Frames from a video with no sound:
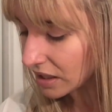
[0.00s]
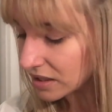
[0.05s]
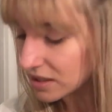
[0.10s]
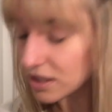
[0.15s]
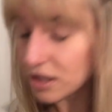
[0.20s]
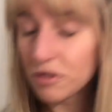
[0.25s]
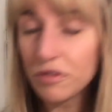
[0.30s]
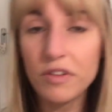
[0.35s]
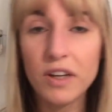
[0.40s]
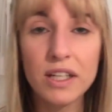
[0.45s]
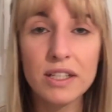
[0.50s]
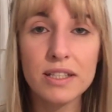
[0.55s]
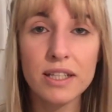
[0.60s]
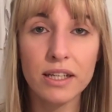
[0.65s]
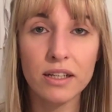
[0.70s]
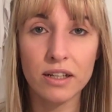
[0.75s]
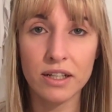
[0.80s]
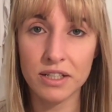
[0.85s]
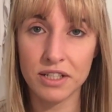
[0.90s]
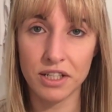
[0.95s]
So the first
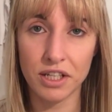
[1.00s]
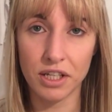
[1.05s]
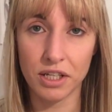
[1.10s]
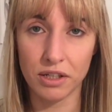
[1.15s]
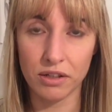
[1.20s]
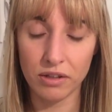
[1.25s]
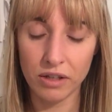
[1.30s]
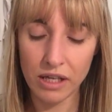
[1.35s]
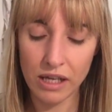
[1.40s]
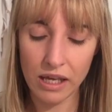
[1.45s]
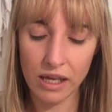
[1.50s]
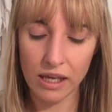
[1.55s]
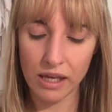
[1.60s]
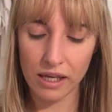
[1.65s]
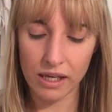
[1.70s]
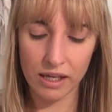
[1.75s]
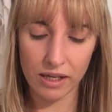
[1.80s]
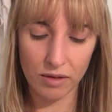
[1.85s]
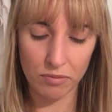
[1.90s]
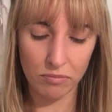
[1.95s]
thing I do
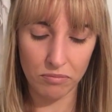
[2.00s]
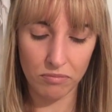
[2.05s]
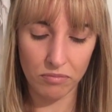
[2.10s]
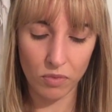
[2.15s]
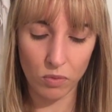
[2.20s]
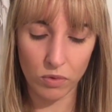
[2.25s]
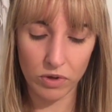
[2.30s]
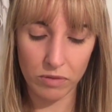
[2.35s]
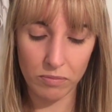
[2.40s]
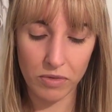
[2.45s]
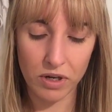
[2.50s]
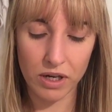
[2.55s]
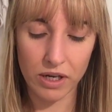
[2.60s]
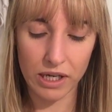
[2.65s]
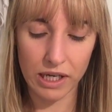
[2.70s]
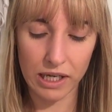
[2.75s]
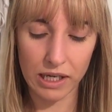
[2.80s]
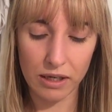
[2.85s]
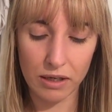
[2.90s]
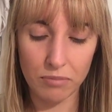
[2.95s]
with
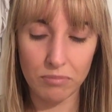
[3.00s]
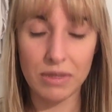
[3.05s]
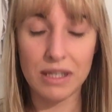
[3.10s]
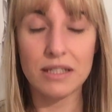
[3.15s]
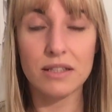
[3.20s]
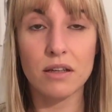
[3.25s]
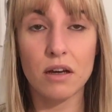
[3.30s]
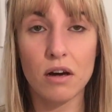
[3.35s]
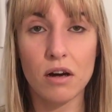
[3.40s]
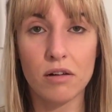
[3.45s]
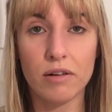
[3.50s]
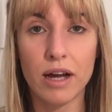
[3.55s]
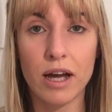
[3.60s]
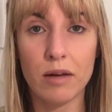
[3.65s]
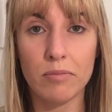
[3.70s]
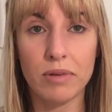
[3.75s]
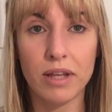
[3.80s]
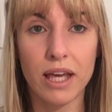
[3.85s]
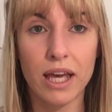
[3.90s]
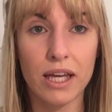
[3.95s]
my mascara
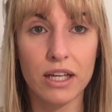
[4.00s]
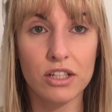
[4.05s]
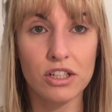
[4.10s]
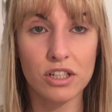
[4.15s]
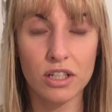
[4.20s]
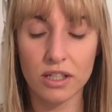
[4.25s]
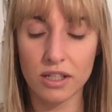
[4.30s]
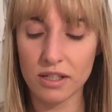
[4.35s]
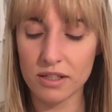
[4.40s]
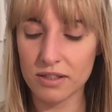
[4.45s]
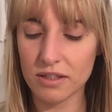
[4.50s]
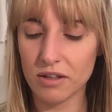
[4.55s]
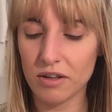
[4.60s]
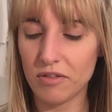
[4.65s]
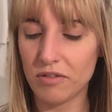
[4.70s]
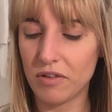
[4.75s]
application is